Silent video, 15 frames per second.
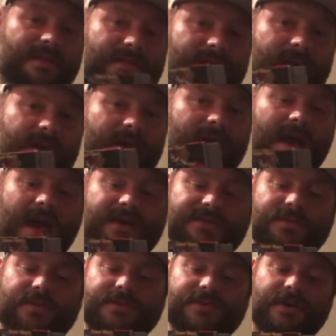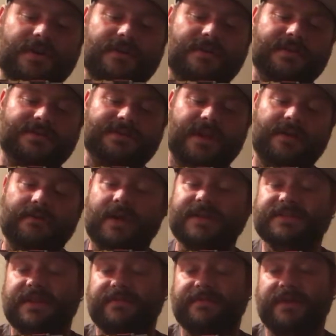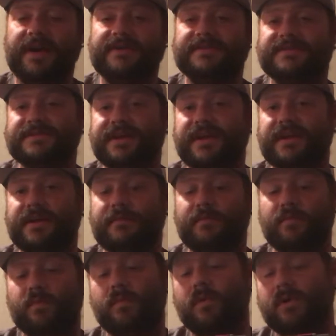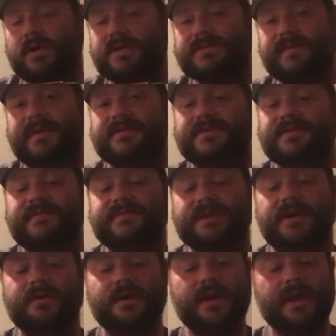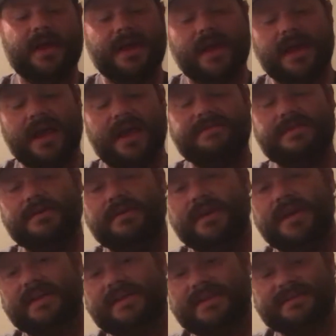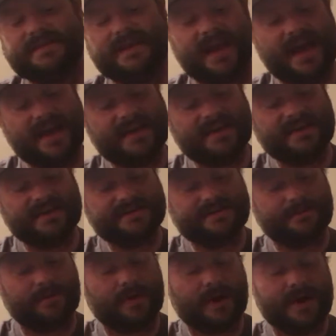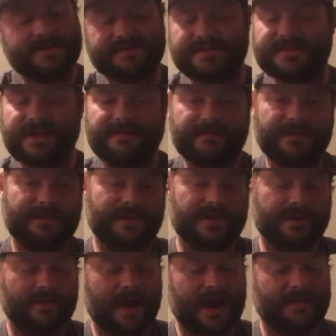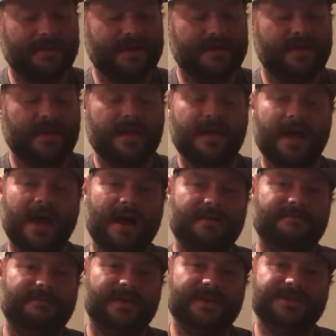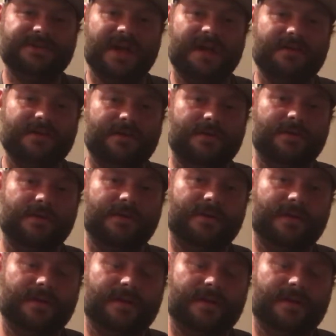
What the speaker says: the actual Stunt Race FX is getting more expensive. So if you can get this guy at a decent price, definitely grab it. Finish out your